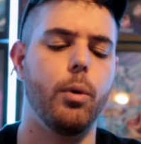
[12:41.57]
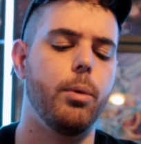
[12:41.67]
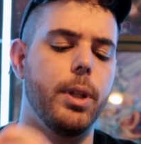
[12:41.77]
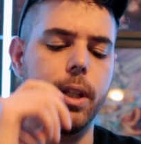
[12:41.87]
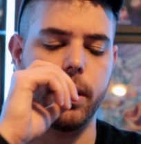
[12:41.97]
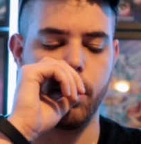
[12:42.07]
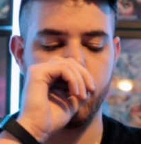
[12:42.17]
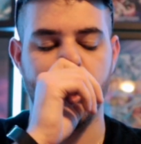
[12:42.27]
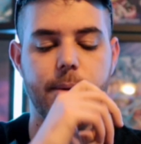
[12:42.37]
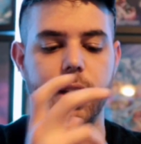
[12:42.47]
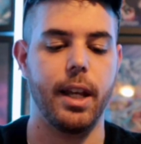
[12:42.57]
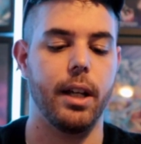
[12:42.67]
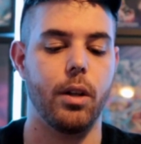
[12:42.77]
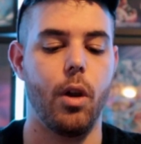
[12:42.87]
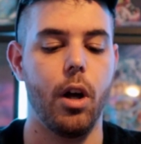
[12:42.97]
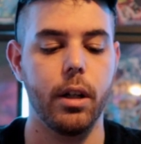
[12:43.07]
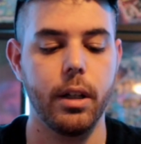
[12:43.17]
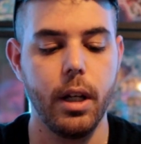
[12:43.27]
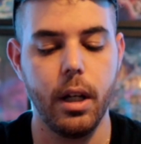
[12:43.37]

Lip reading: will be that sometimes it can clog,